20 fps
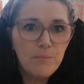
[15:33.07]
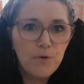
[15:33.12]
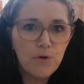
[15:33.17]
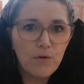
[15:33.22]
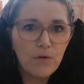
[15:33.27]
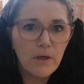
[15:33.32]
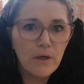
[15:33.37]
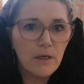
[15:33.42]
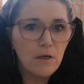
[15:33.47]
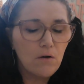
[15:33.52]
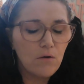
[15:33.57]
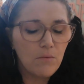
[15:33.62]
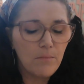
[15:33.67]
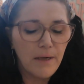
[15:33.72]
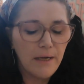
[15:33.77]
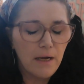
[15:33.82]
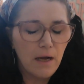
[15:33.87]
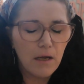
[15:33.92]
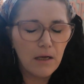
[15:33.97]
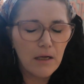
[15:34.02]
You're like, oh my
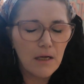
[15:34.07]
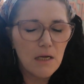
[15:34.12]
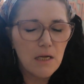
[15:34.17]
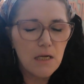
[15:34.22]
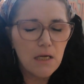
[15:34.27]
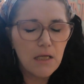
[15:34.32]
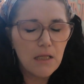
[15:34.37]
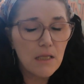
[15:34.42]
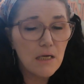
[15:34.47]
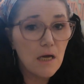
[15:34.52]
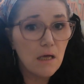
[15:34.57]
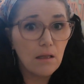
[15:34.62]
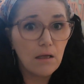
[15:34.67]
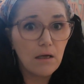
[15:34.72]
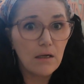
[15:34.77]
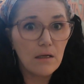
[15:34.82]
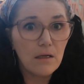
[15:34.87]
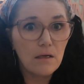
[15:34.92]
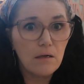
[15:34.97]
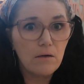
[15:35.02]
God, I gotta get the hell
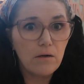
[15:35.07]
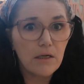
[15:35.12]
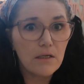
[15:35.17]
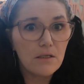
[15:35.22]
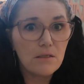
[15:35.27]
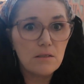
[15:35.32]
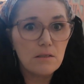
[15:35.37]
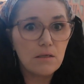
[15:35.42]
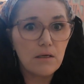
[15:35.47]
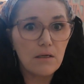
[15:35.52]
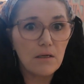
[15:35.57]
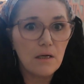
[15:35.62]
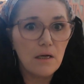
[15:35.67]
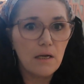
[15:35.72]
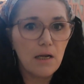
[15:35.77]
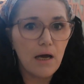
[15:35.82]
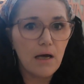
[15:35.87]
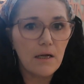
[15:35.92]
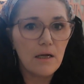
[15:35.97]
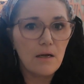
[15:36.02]
out of here. I just gotta get
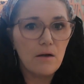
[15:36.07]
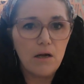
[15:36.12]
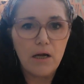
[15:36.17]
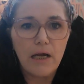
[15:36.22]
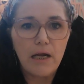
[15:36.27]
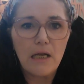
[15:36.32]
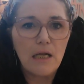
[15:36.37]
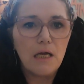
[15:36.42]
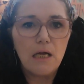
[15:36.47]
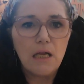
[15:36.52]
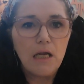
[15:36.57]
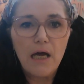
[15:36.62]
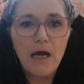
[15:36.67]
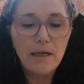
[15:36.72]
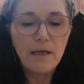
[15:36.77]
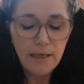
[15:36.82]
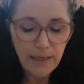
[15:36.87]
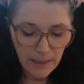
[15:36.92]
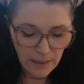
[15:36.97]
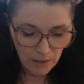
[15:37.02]
out of here. I gotta get out
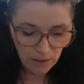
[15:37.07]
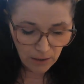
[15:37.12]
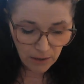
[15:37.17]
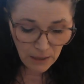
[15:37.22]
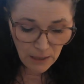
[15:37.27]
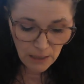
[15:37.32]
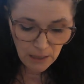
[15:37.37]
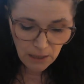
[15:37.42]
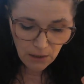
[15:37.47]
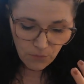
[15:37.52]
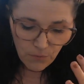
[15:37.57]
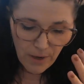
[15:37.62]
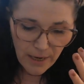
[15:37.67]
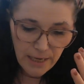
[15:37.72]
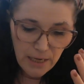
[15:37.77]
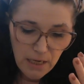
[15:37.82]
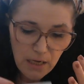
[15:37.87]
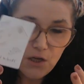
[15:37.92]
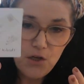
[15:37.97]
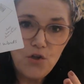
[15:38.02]
of here.
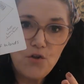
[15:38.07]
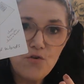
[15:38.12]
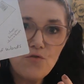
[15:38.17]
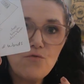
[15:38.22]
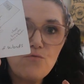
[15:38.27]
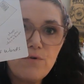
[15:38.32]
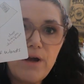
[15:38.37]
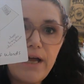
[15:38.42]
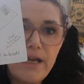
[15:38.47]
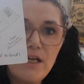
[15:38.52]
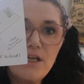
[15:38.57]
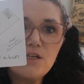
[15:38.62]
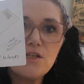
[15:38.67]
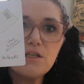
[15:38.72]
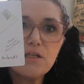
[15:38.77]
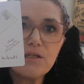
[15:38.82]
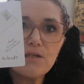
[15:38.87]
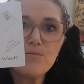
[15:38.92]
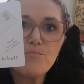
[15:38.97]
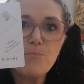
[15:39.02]
Right? And you're ready to
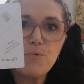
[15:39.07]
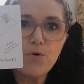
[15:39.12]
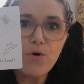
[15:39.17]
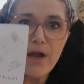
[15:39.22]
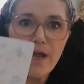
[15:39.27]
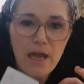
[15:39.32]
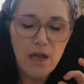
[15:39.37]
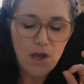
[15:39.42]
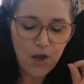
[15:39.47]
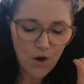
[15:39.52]
spring.